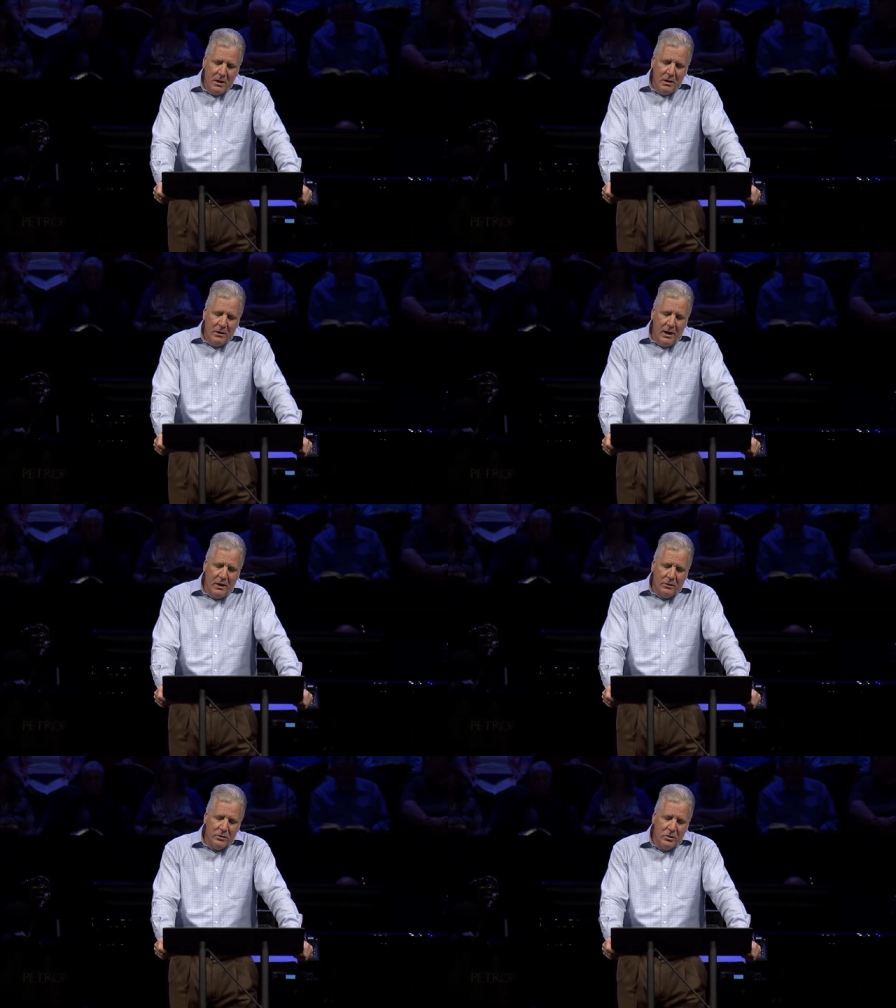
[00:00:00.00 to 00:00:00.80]

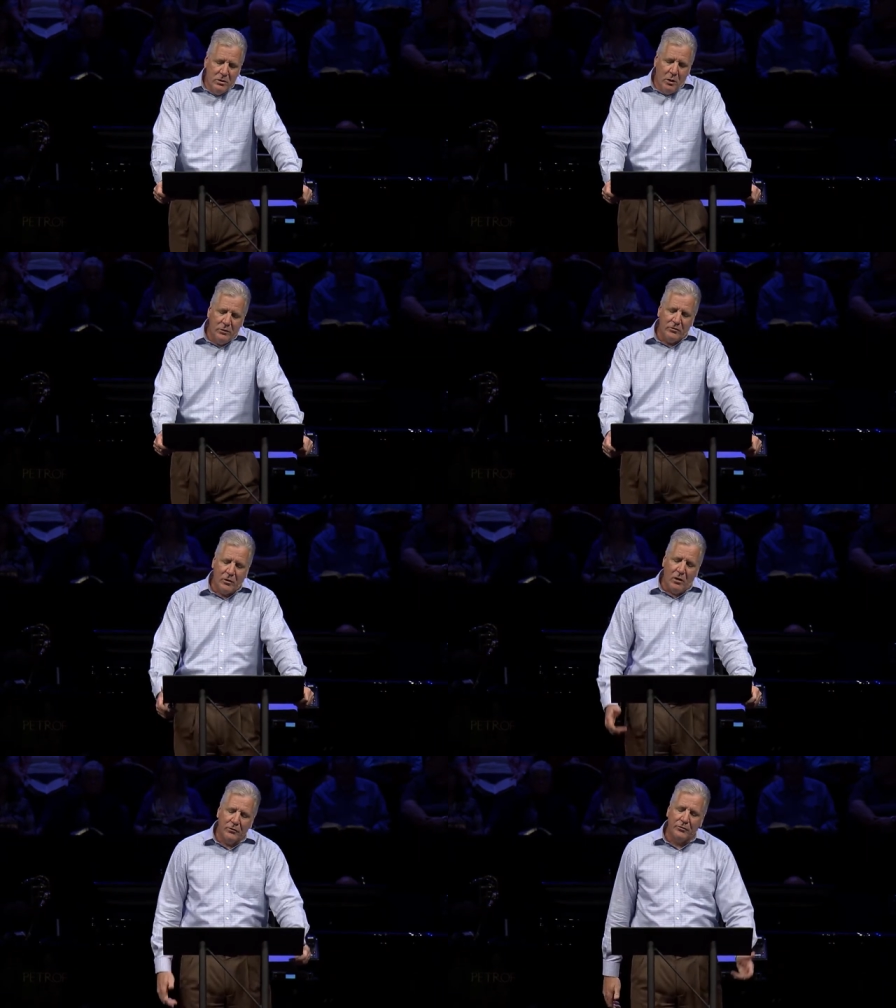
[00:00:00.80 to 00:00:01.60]
Now, notice
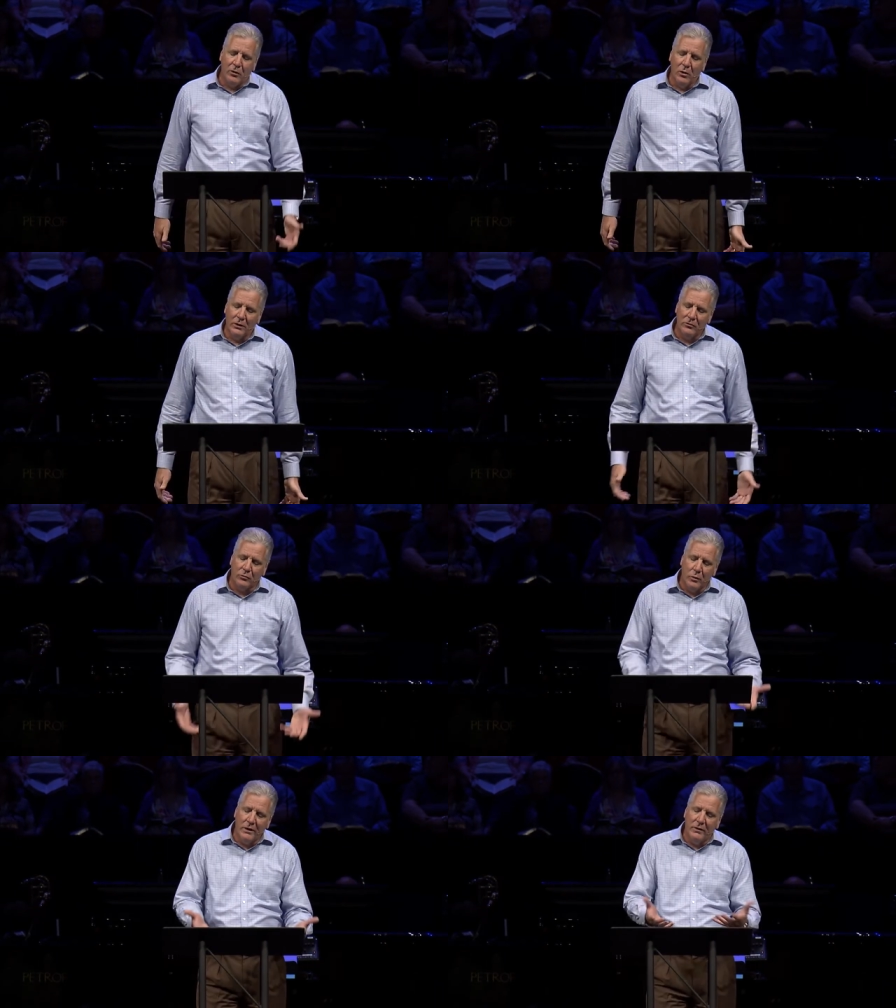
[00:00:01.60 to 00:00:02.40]
also, I just
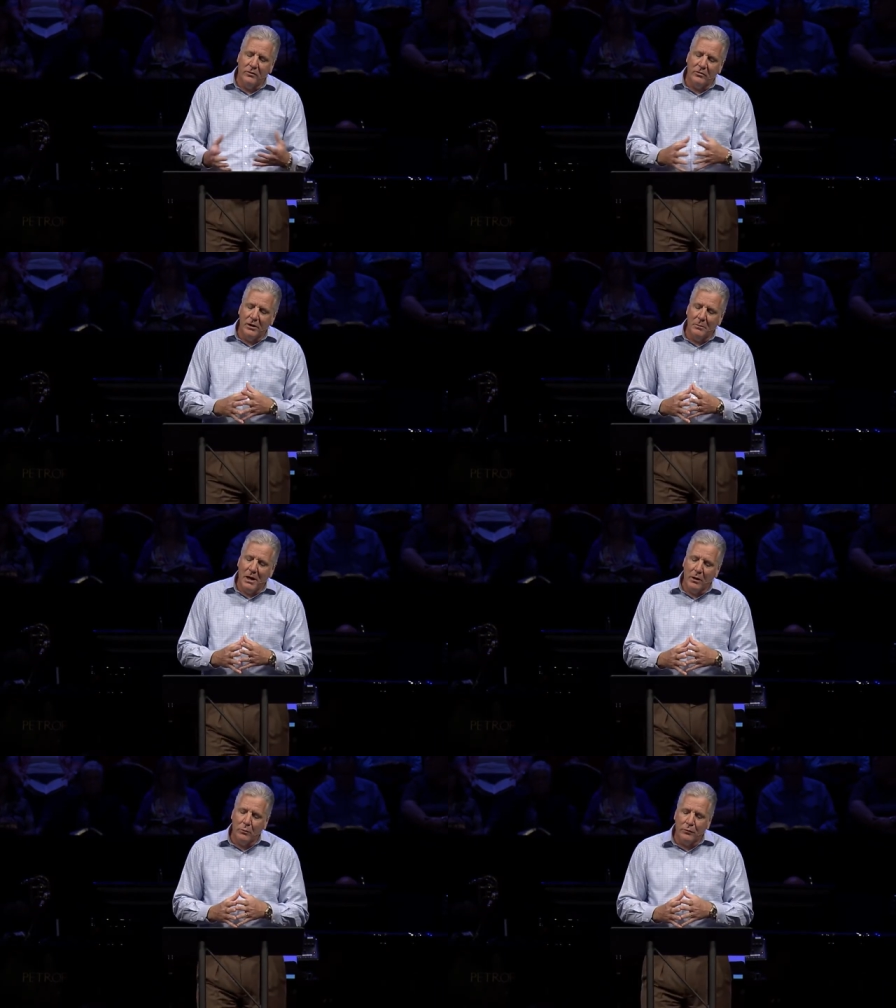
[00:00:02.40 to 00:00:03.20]
read this
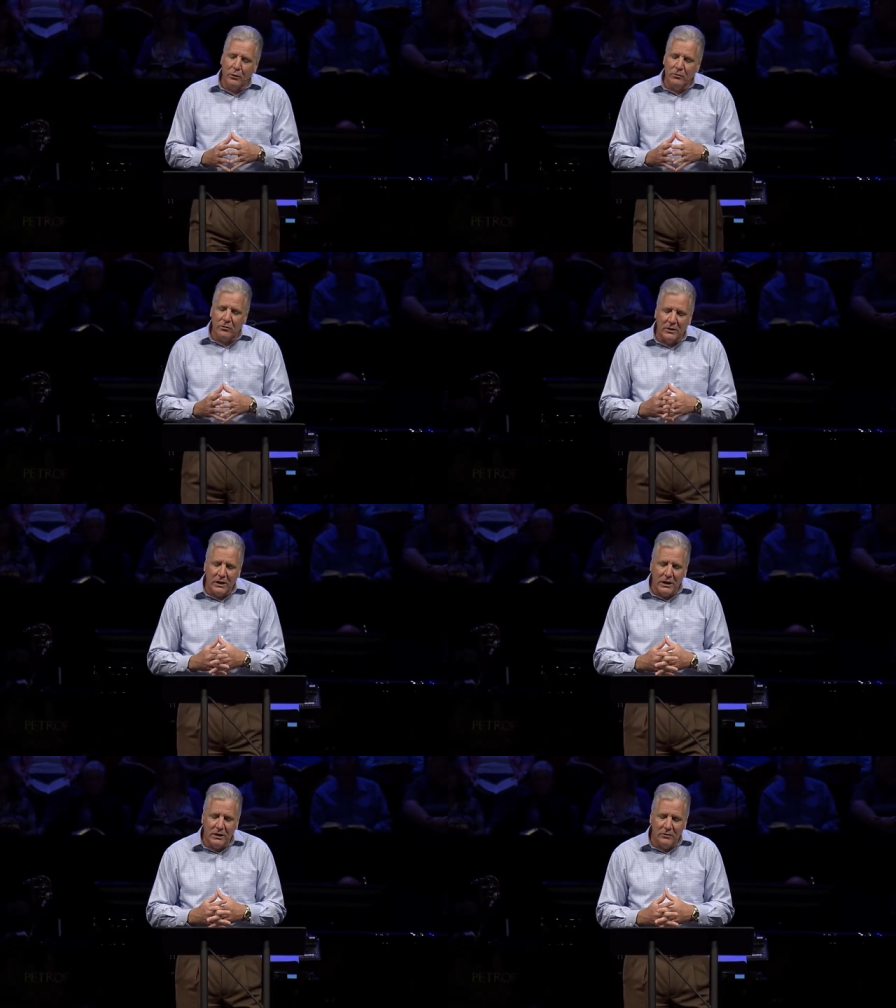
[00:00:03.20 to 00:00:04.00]
Nehemiah refers to the
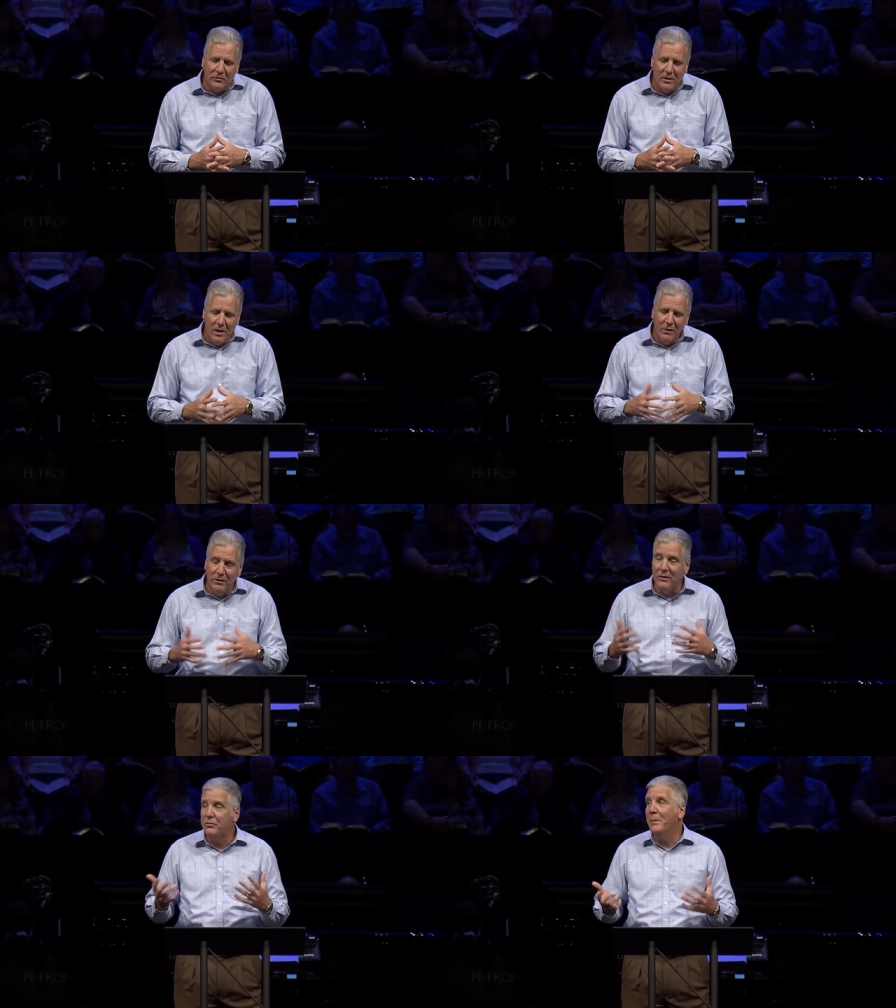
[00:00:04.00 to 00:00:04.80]
king as
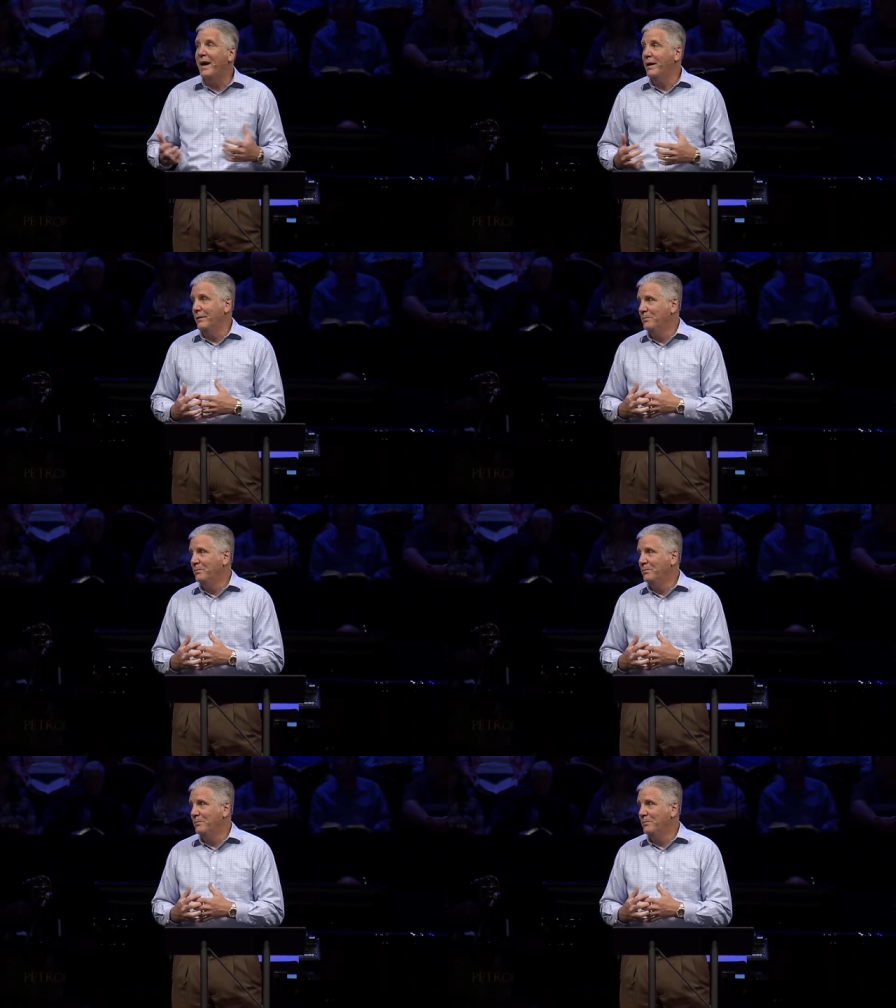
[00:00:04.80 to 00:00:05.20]
this man.